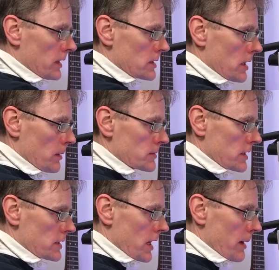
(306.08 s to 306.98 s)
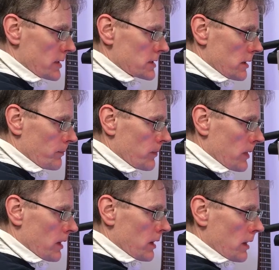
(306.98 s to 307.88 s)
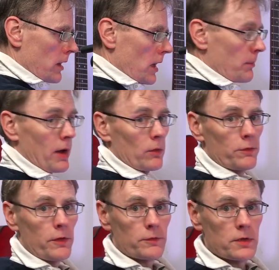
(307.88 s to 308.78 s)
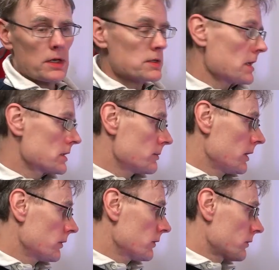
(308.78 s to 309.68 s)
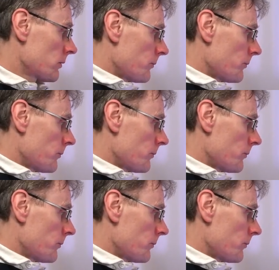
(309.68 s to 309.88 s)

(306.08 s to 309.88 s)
times the diameter, about 15 centimetres.